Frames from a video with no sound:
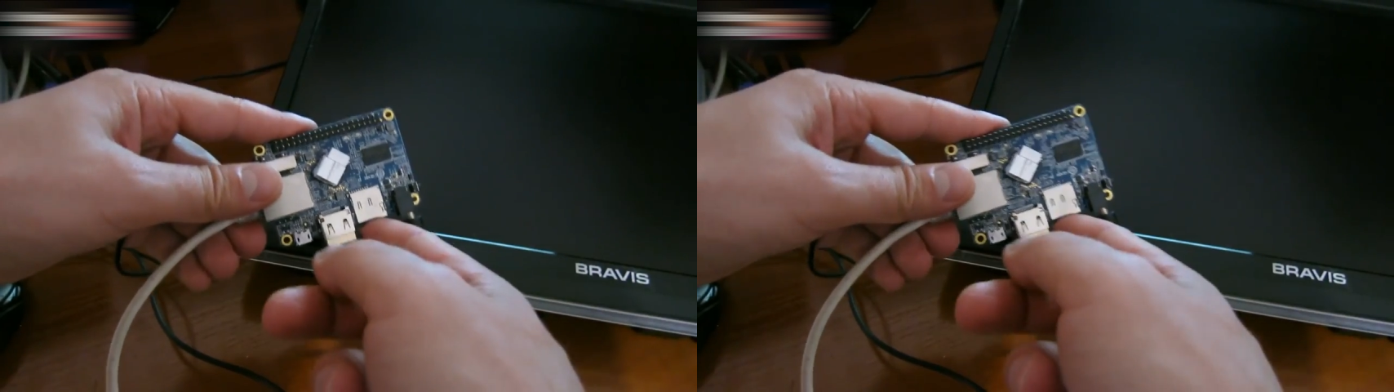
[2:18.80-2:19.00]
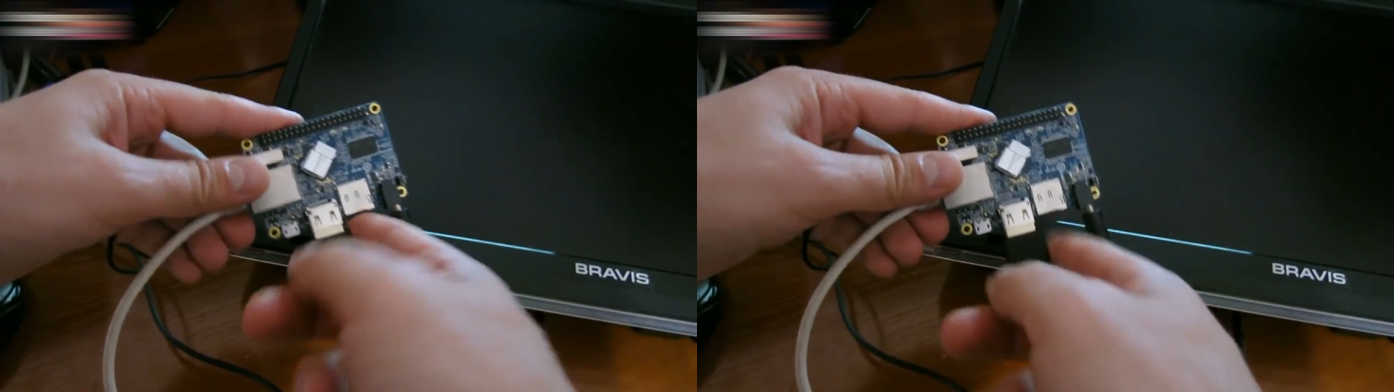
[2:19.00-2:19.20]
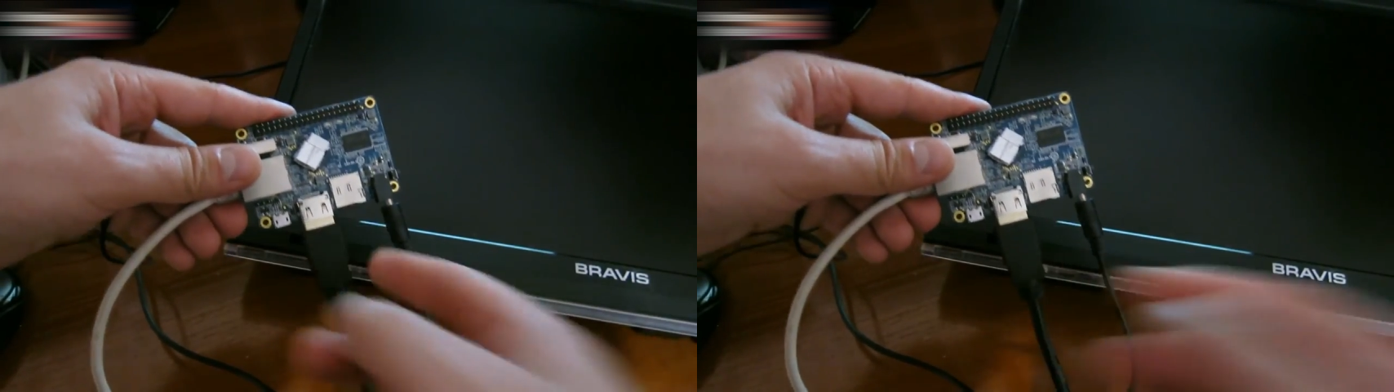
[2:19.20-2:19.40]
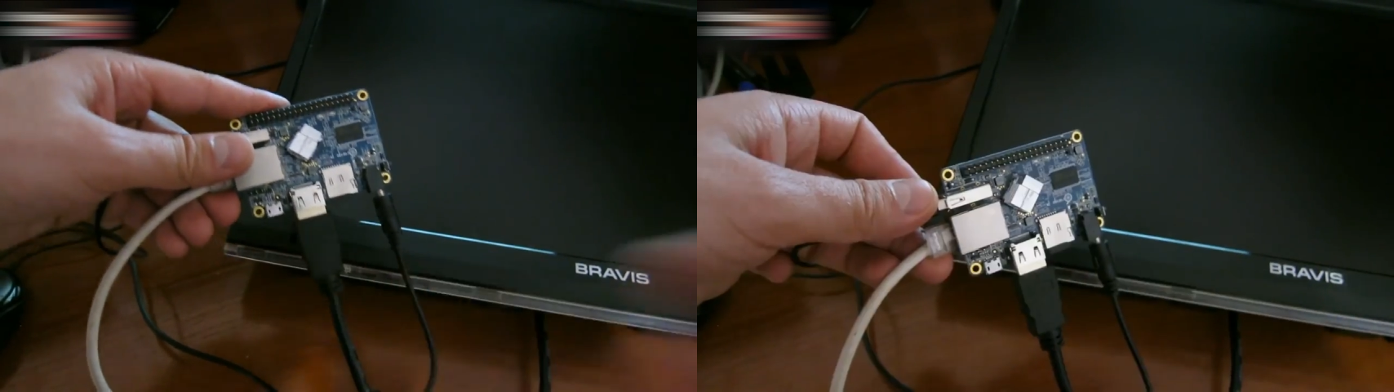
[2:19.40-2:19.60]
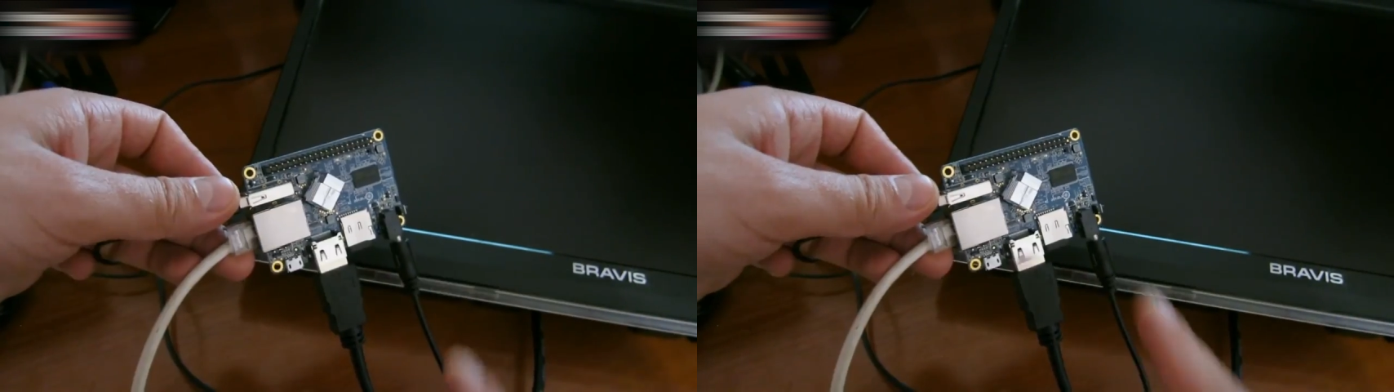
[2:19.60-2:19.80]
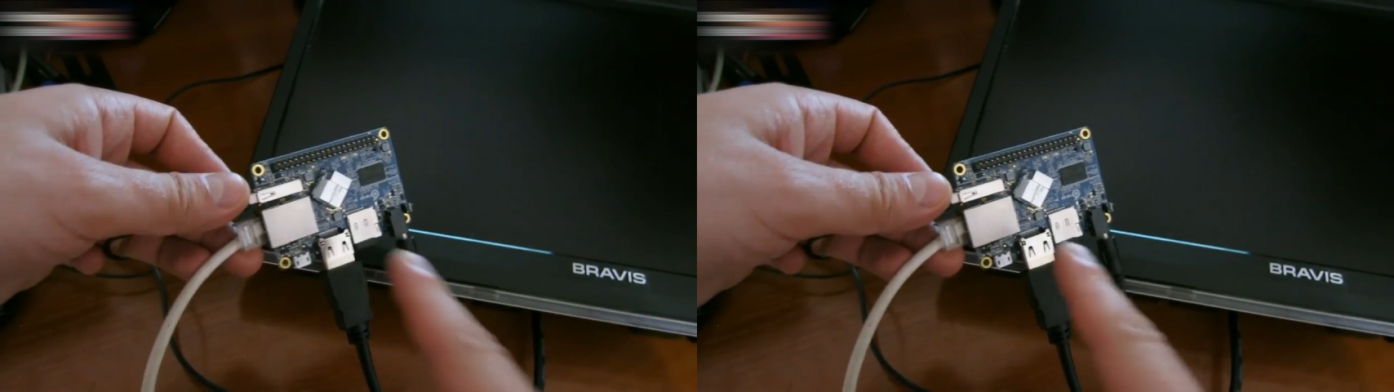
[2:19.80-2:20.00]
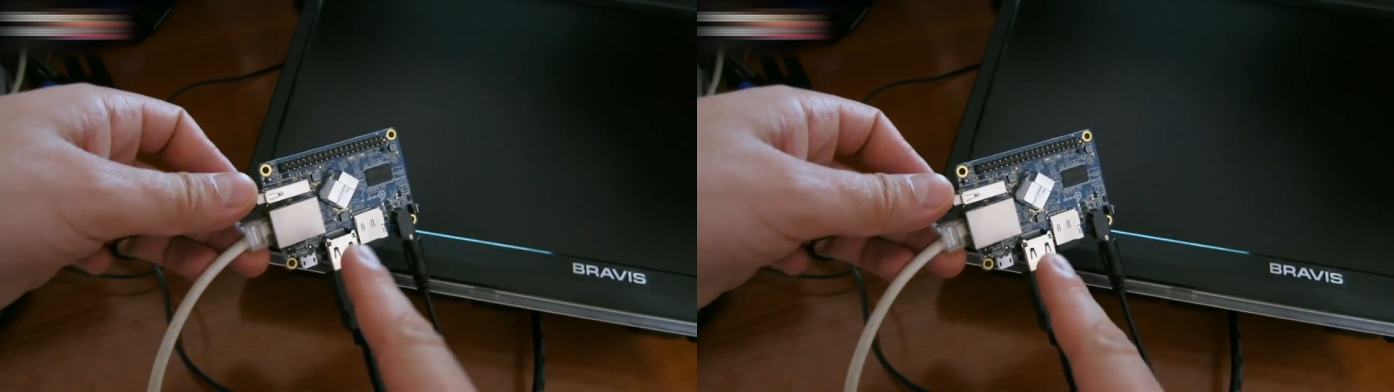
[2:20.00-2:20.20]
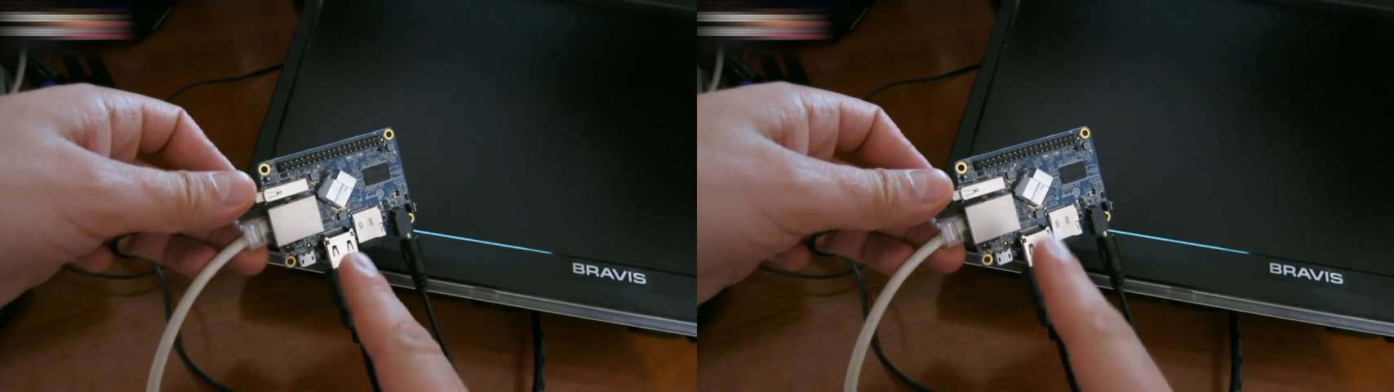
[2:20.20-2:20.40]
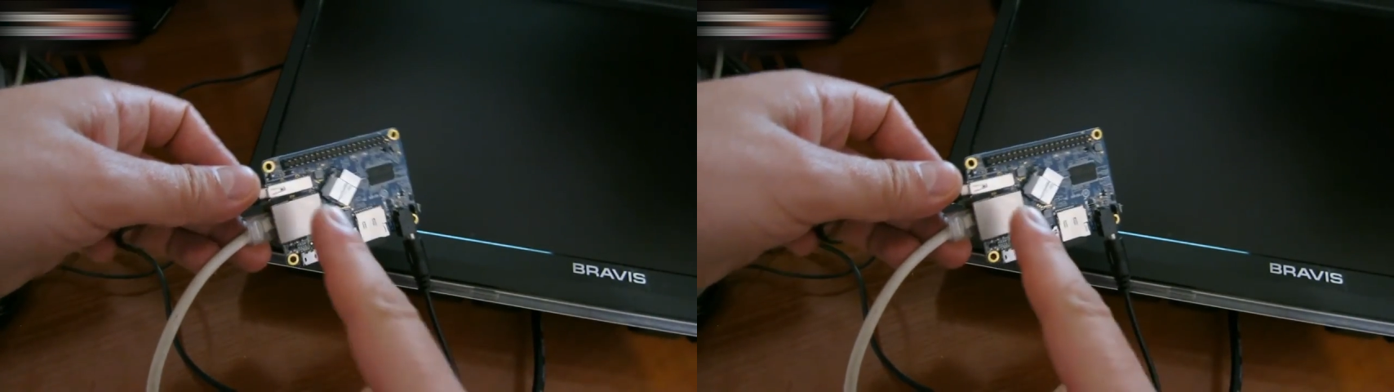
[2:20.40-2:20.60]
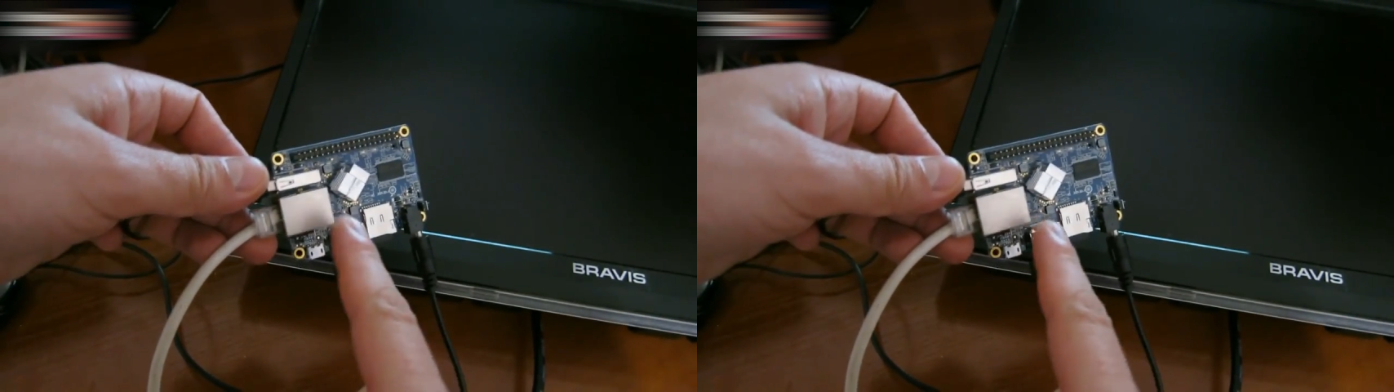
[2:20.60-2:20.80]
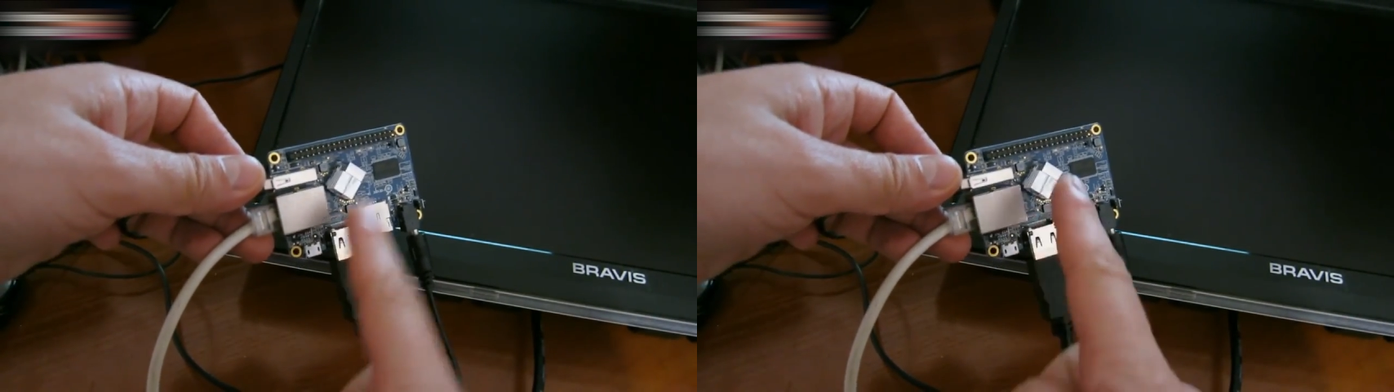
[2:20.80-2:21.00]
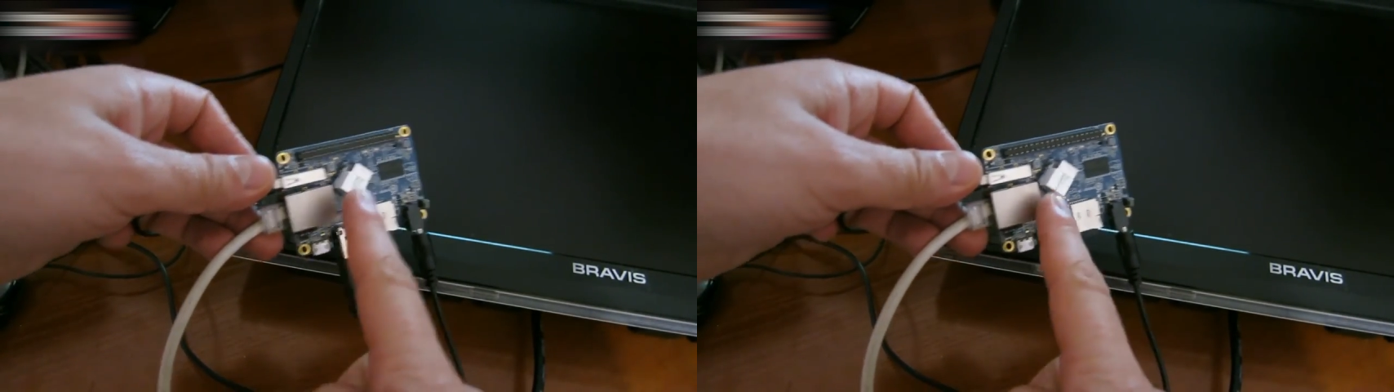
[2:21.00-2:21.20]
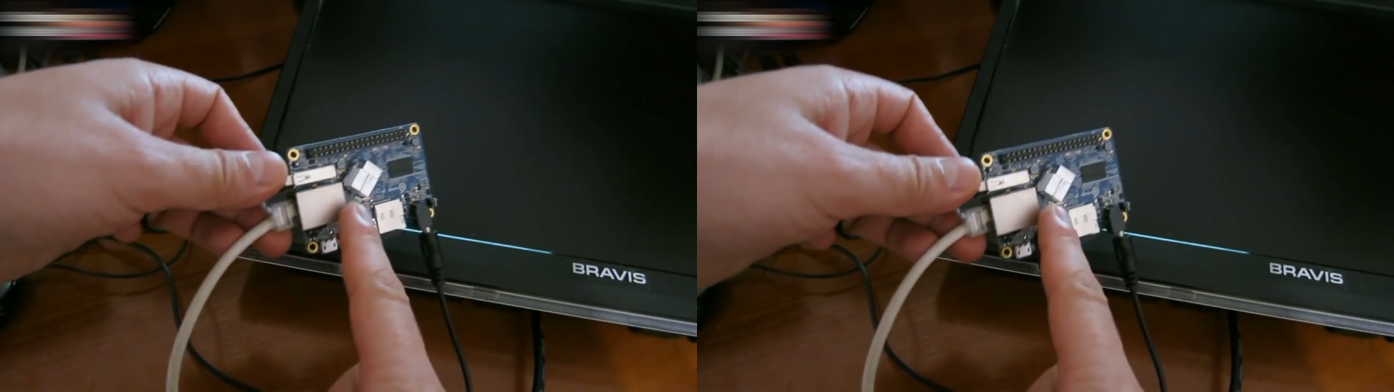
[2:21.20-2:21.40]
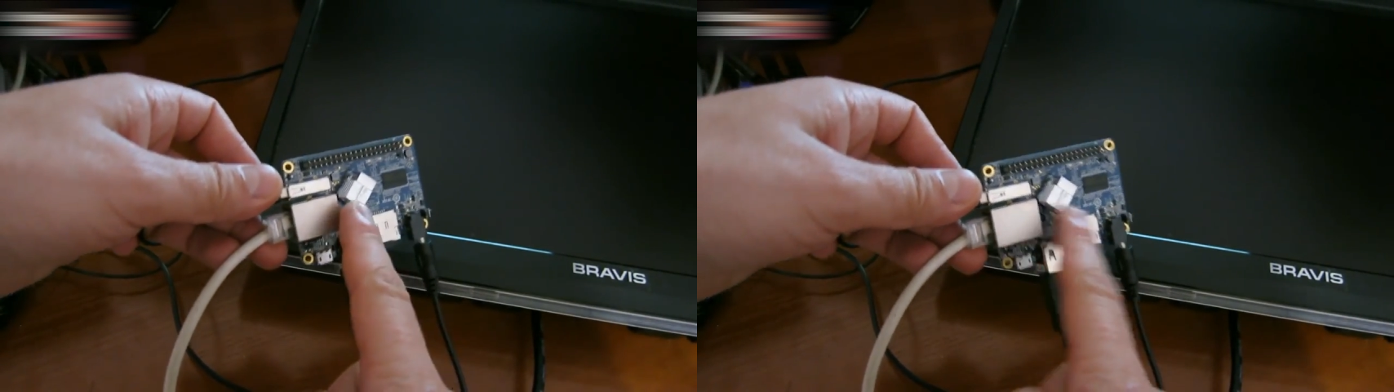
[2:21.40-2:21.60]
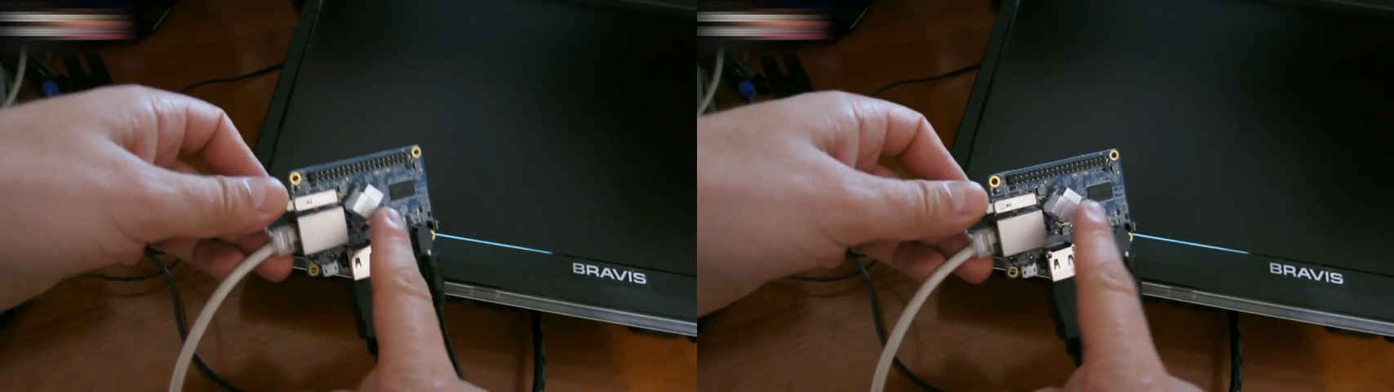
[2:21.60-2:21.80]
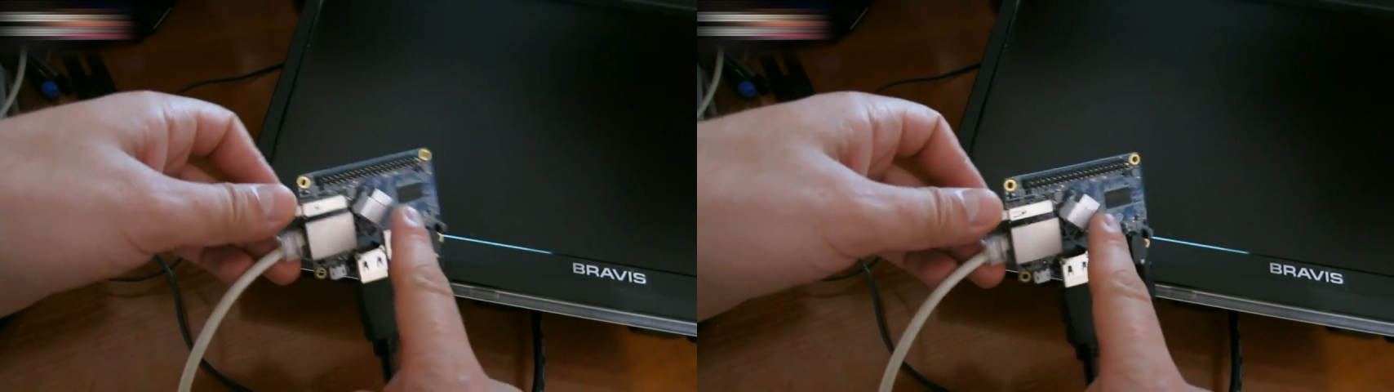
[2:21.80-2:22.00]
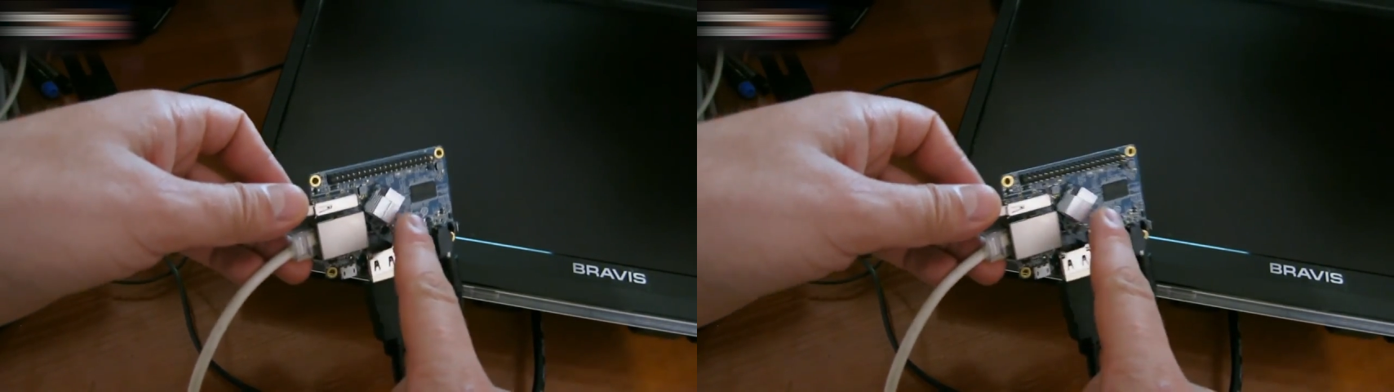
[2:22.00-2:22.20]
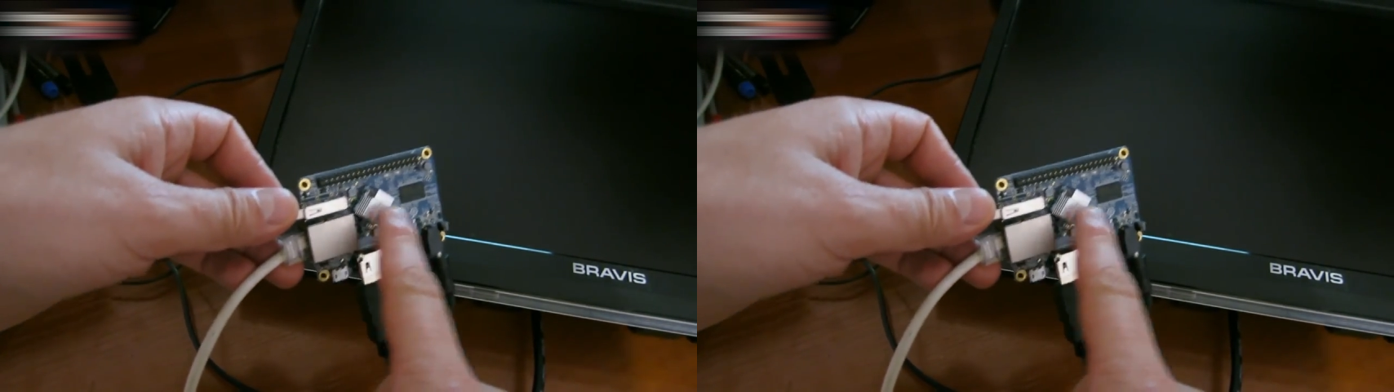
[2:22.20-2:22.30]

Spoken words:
Nobody's mouth can be seen.